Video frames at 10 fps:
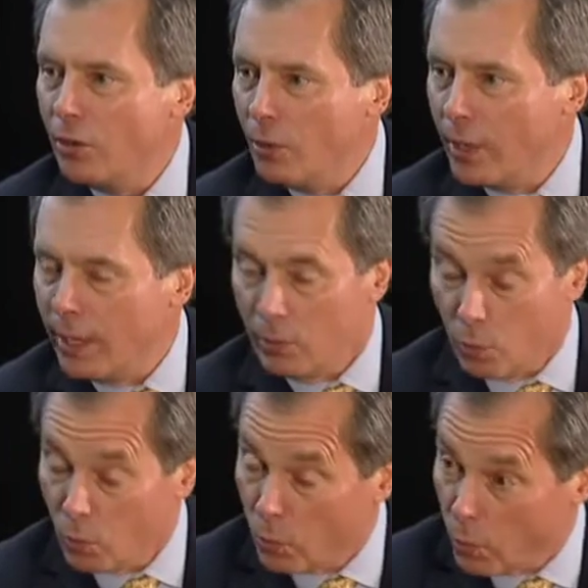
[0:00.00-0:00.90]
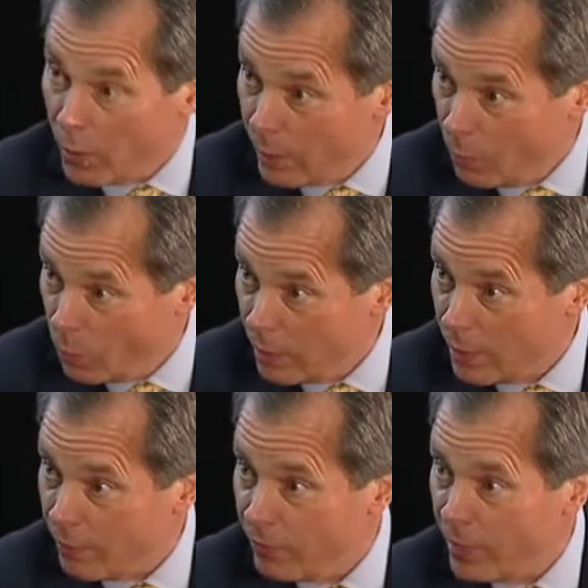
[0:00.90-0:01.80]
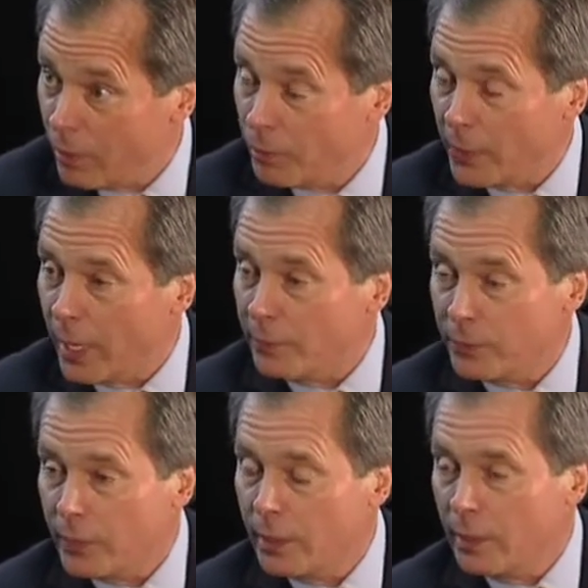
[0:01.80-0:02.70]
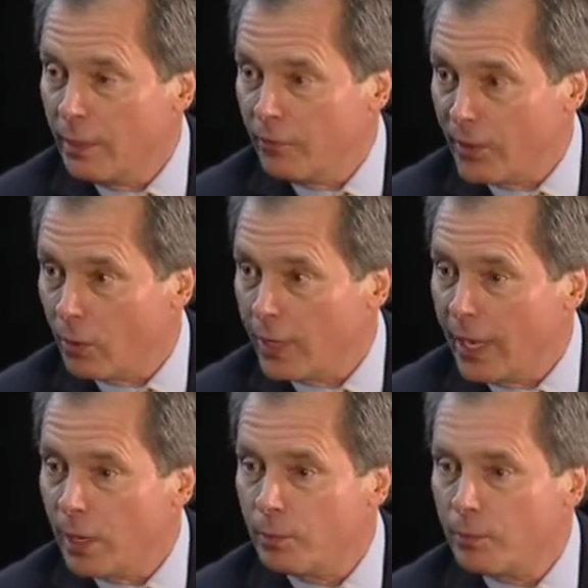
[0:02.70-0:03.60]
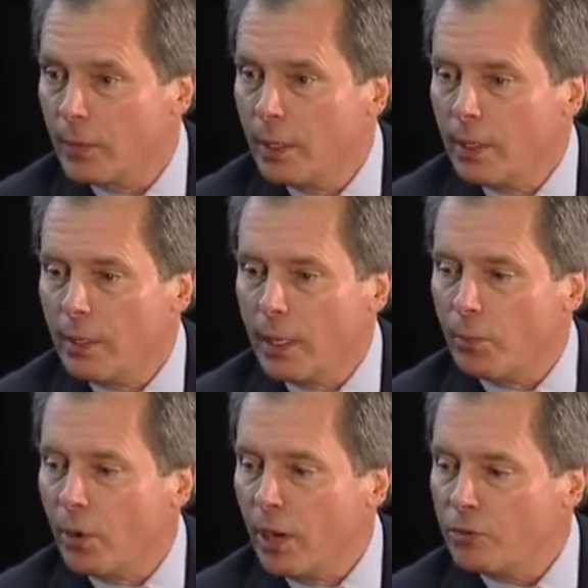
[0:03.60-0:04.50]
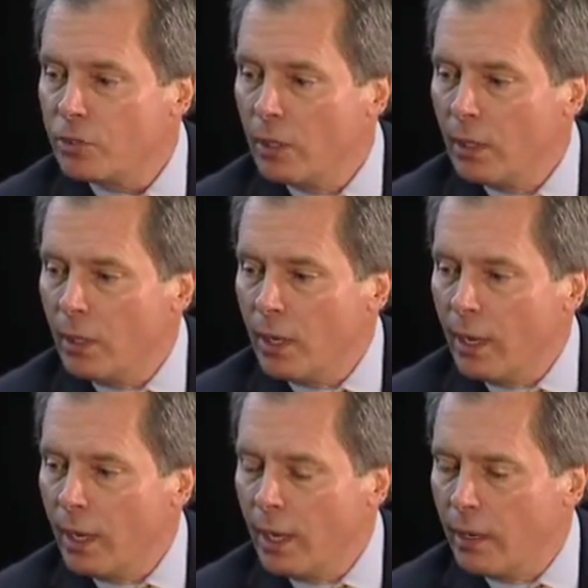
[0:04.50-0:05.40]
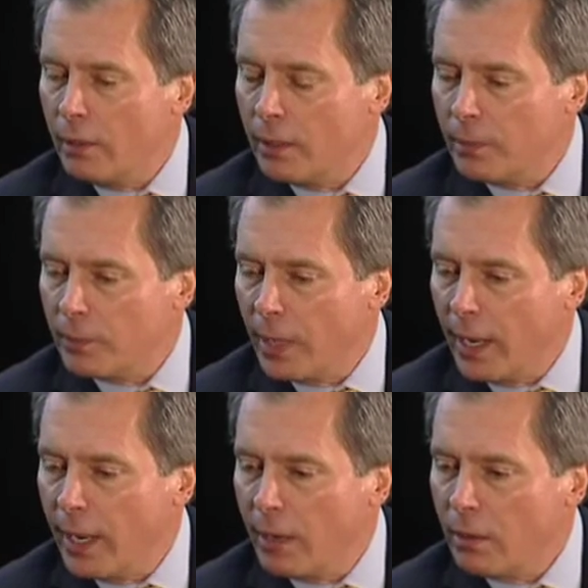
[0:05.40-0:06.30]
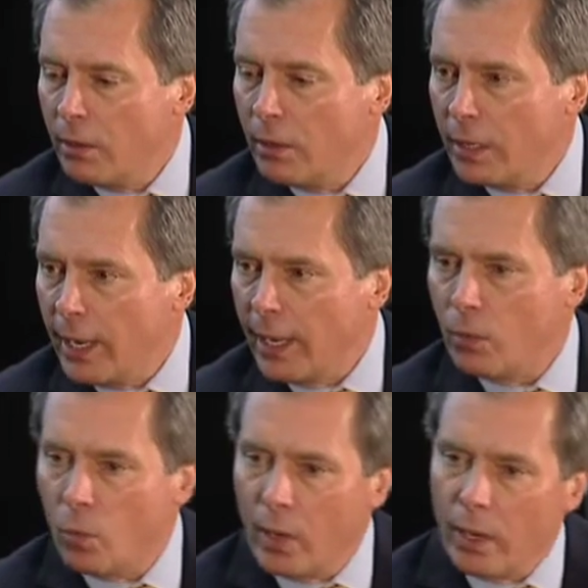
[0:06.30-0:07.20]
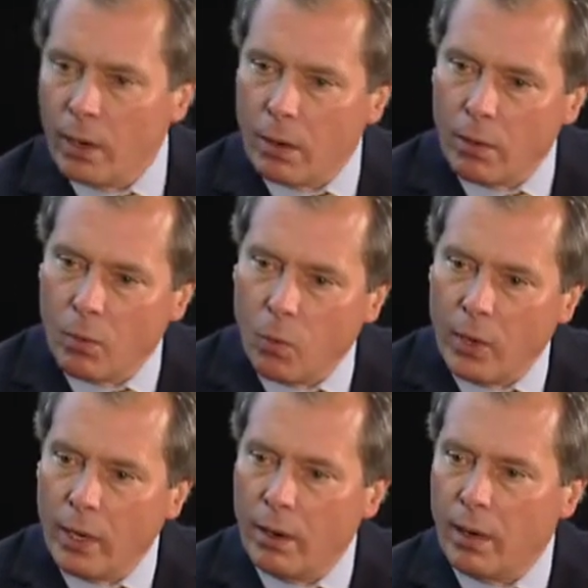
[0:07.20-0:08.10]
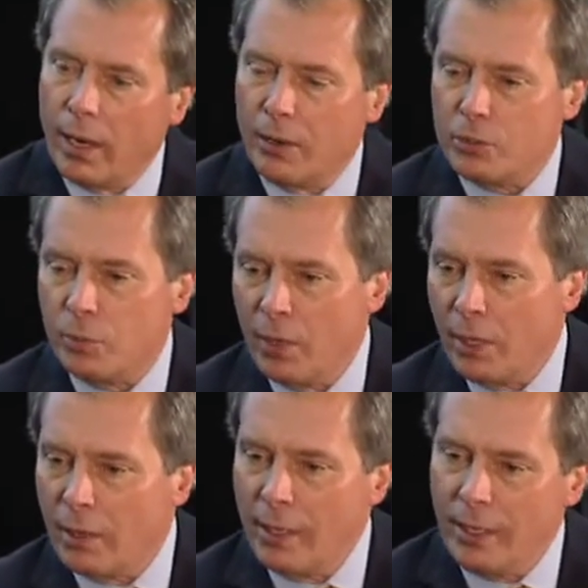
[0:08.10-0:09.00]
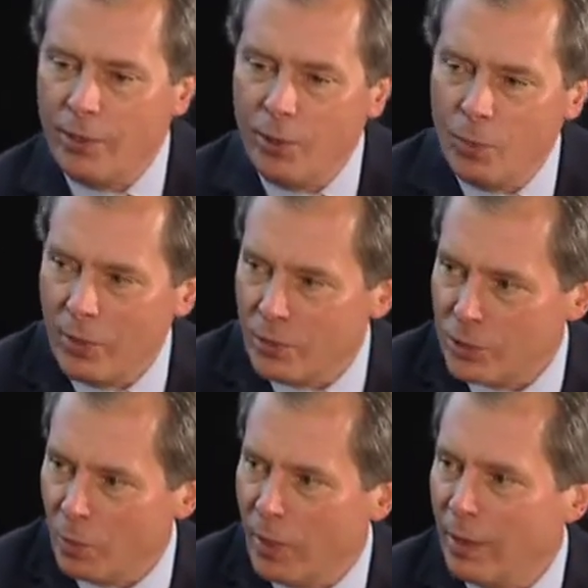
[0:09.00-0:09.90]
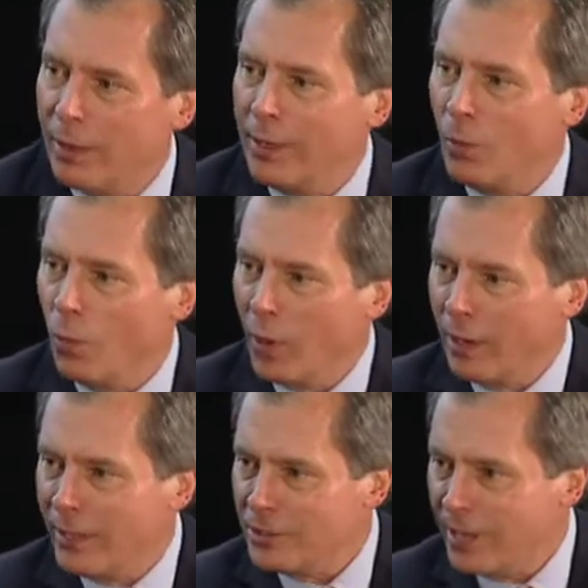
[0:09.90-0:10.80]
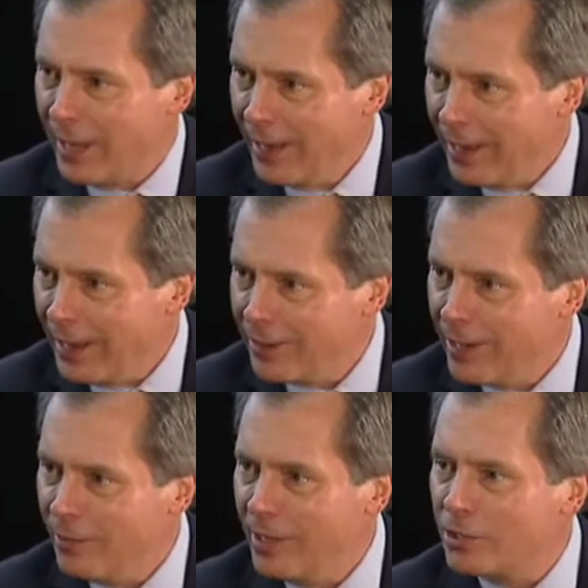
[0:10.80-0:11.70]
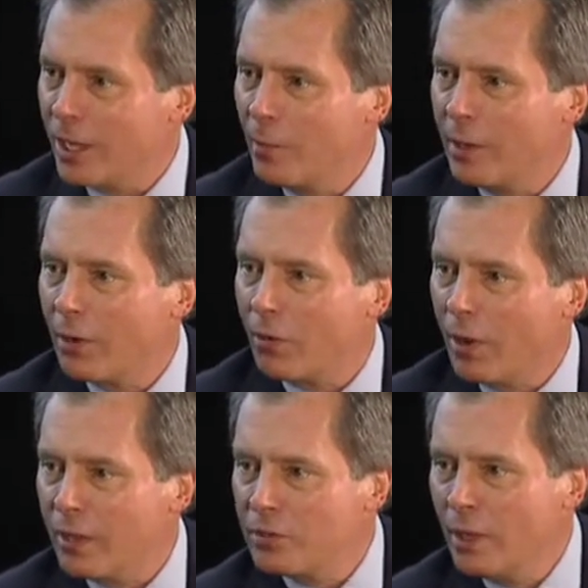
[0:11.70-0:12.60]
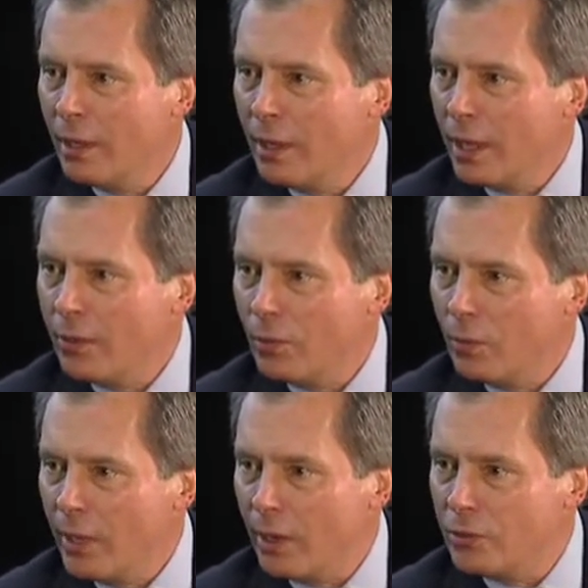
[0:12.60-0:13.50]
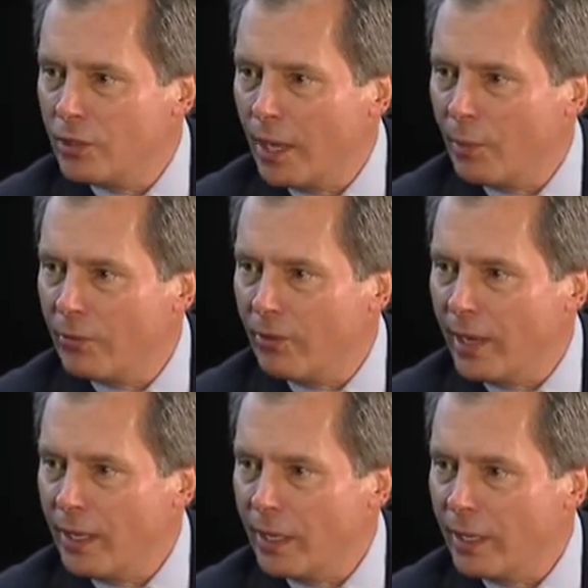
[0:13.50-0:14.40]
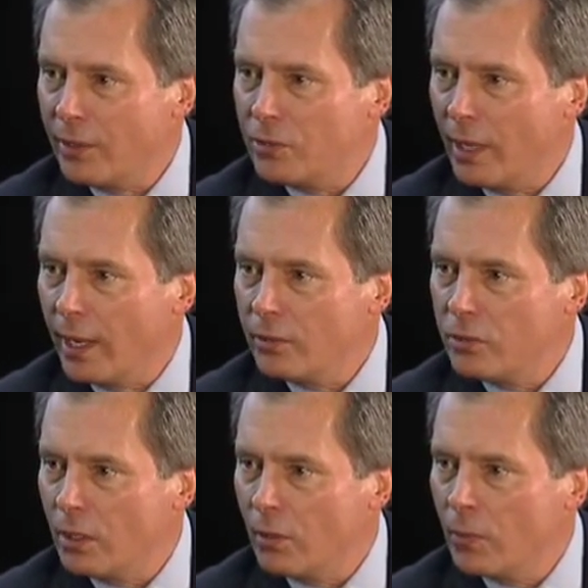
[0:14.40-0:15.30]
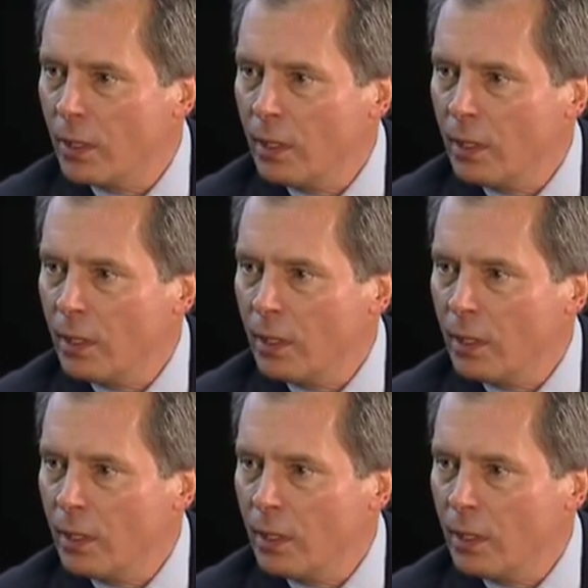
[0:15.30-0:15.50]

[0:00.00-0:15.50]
do it working with our federal counterparts, and look at where our smuggling, human smuggling, where these gang activity is coming across, and do a better job in fighting against that. So